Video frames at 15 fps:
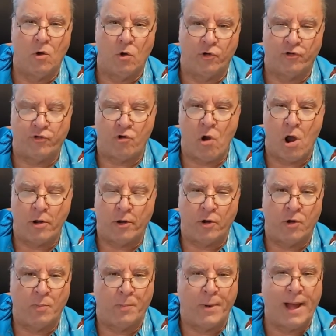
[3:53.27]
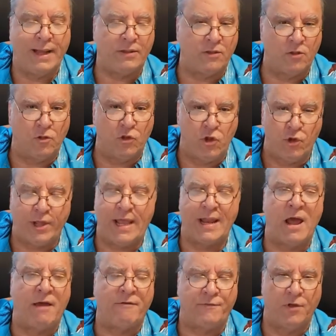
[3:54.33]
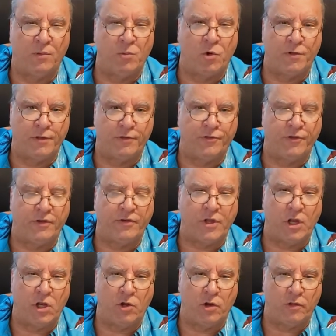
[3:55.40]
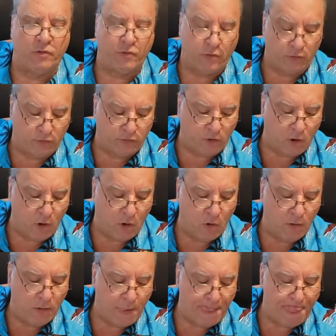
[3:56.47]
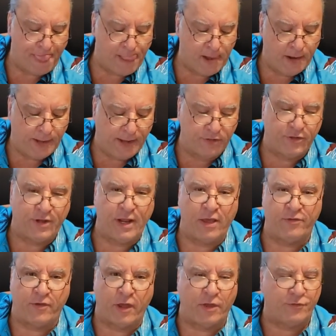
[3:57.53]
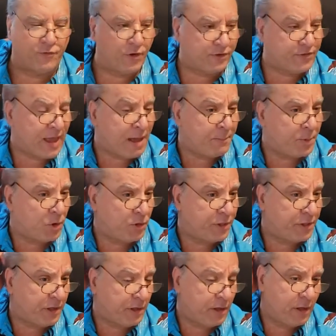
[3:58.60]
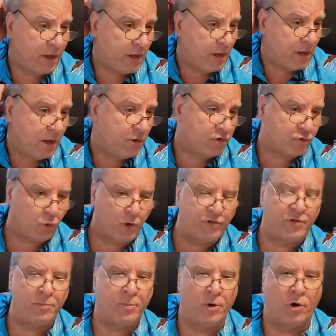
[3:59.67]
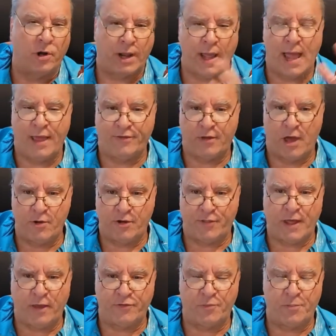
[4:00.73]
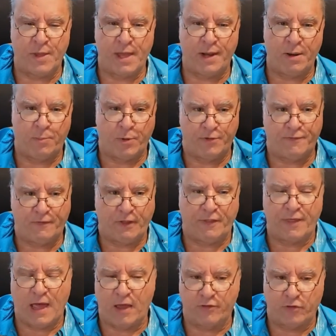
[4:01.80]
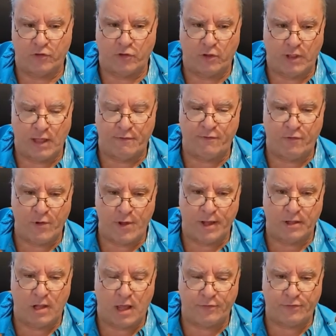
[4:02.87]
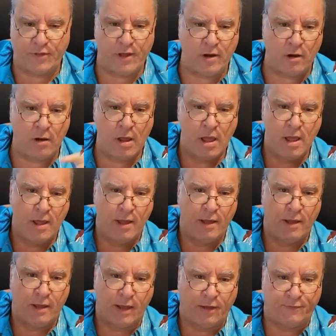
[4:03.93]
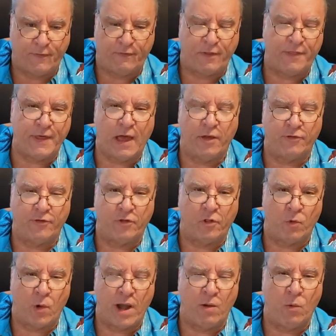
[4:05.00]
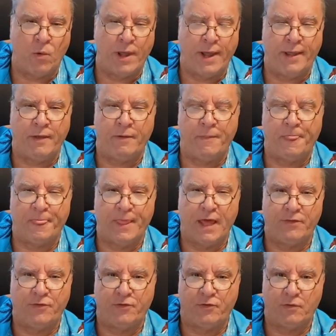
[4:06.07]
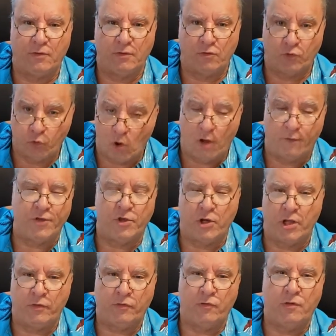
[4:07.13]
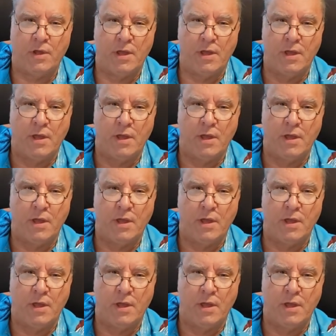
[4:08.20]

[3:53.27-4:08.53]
or stronger, but you cannot field more than 16 units. So in today's case, for example, the Schwarzenberg has 100,000 men. He put 50,000 to the left wing and lost there. He has 50,000 to the right wing. That's 12 units.